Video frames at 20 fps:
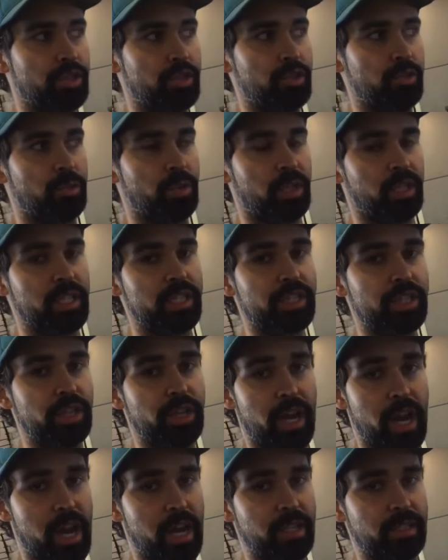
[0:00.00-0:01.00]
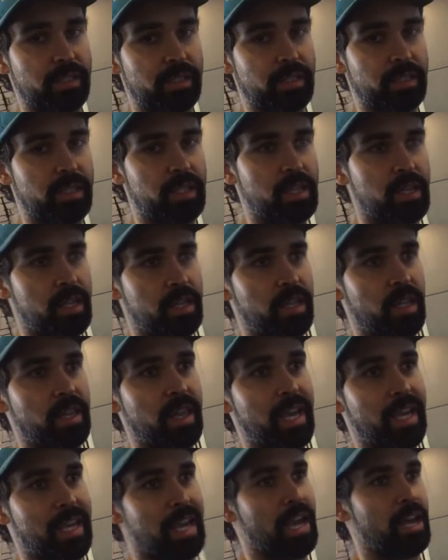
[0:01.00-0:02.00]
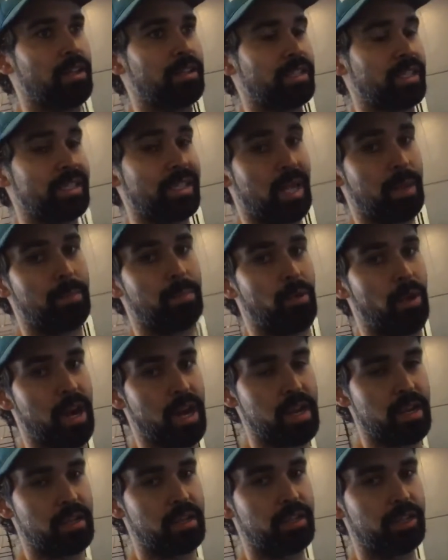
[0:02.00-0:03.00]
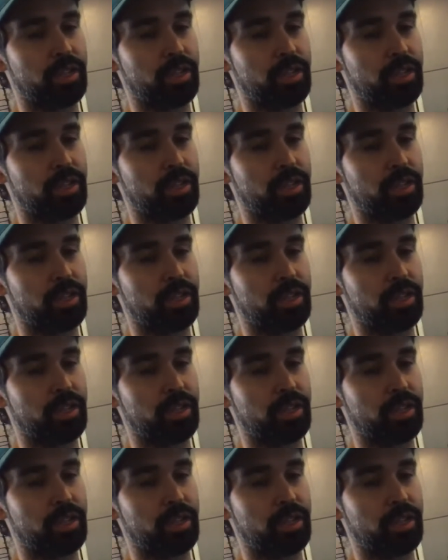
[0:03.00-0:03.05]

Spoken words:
to release your hands, then that counts as a break.